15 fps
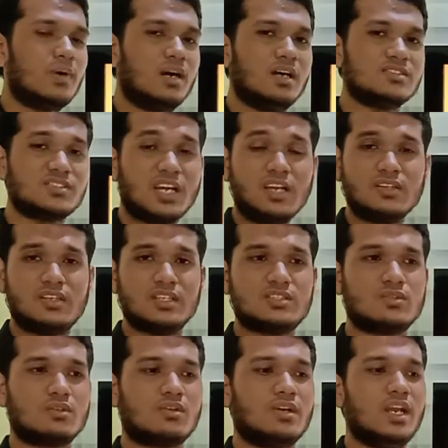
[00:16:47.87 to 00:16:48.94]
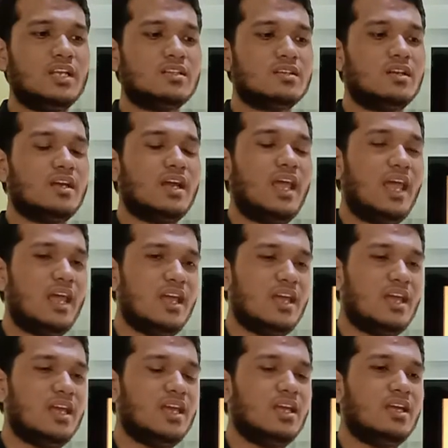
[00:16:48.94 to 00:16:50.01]
scientist created
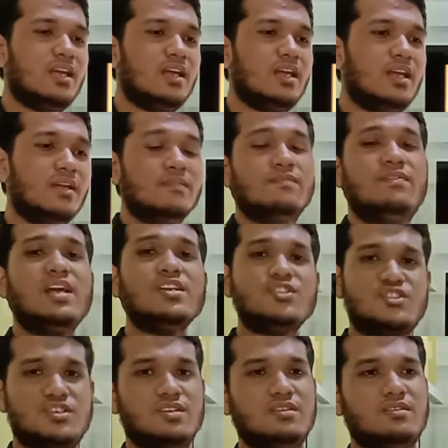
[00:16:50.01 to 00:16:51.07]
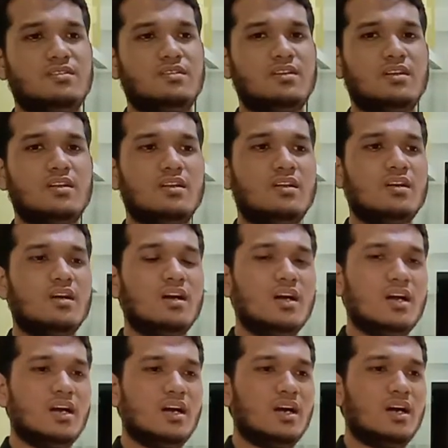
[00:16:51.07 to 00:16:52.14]
a invention,
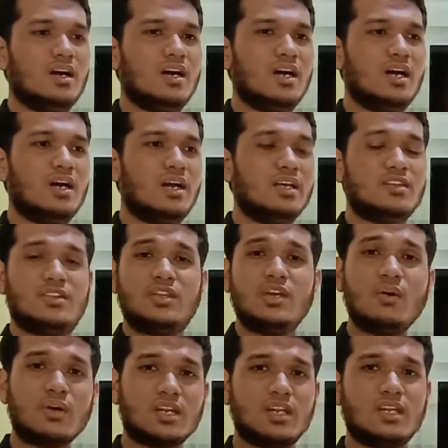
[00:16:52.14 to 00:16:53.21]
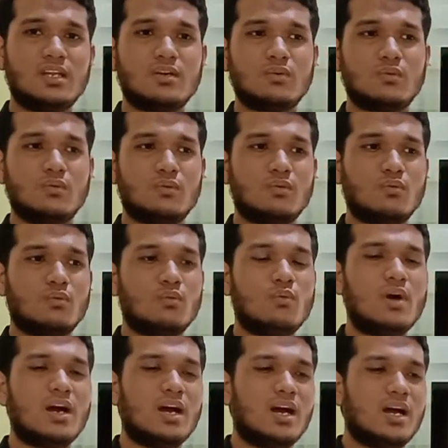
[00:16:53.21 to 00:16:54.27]
a theory,
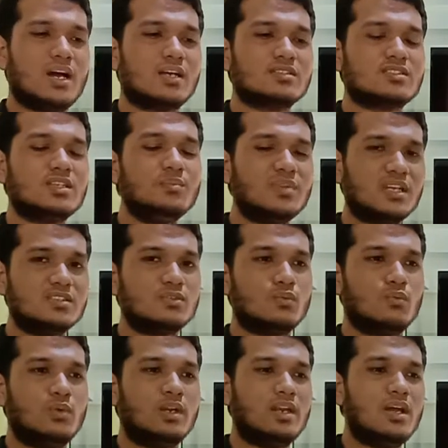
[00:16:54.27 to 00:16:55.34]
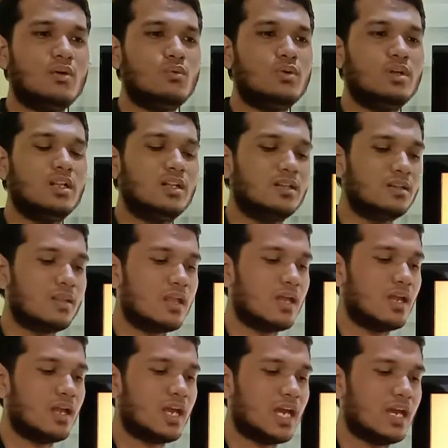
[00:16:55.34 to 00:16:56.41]
sometimes they will
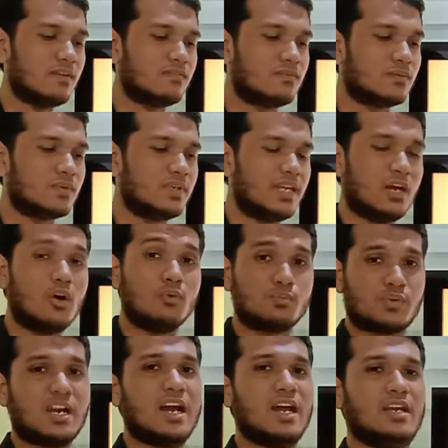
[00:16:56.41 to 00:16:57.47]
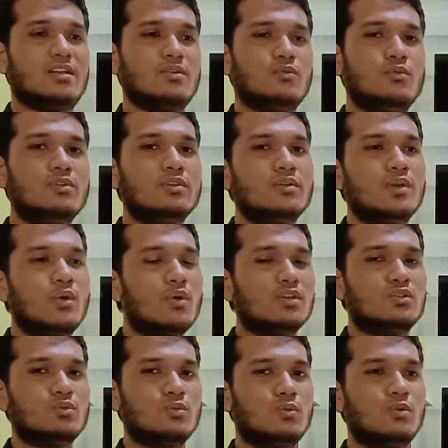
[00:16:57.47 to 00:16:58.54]
have their own pride. We want
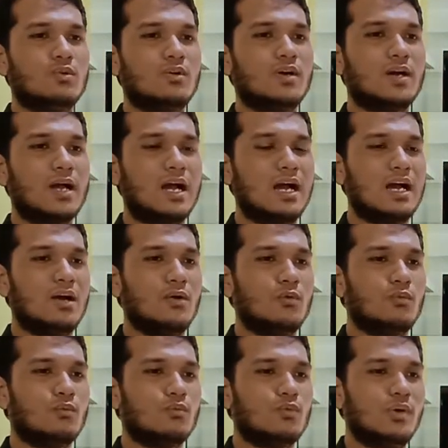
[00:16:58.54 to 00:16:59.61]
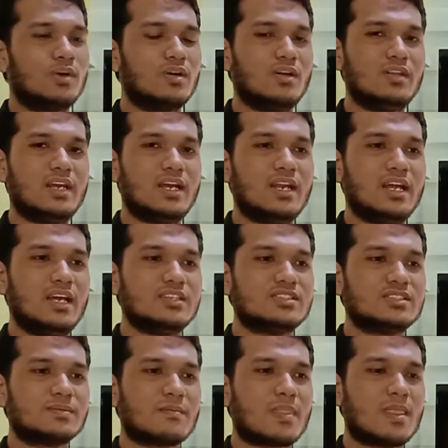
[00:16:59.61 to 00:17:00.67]
to what we call that
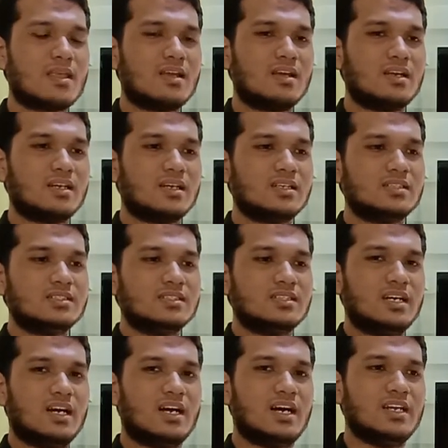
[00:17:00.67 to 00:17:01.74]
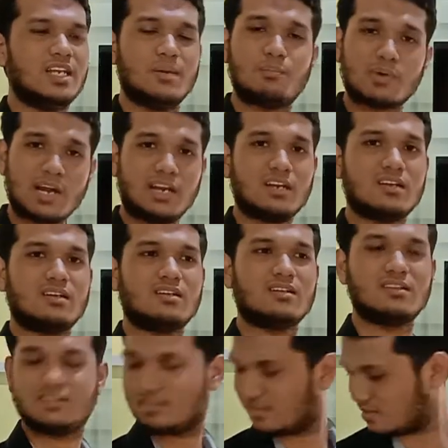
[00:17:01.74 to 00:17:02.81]
as their pride.
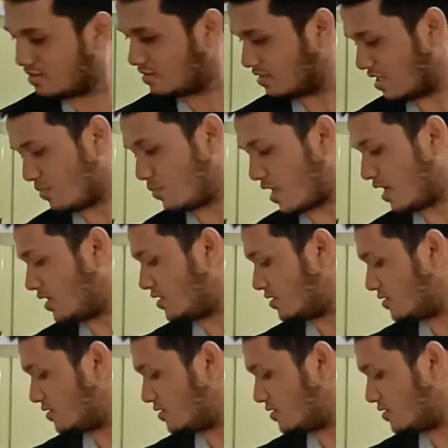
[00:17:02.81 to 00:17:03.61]
Right.